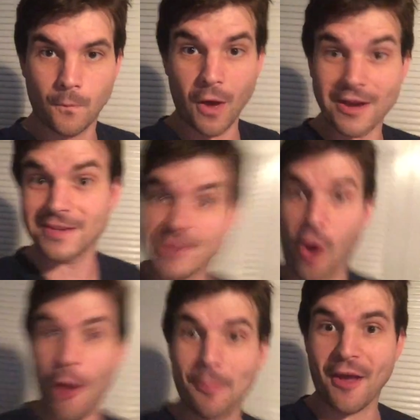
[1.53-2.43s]
What is
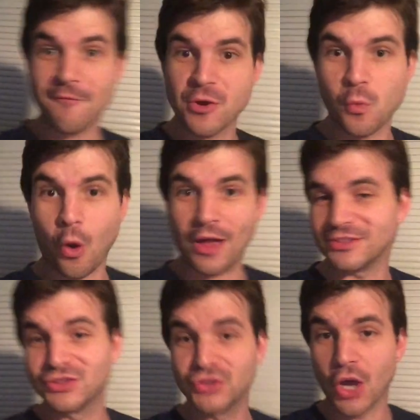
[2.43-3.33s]
up,
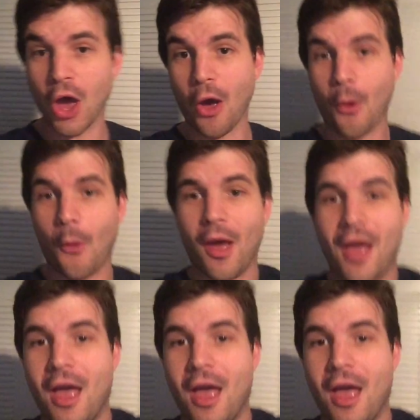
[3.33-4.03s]
everyone? So,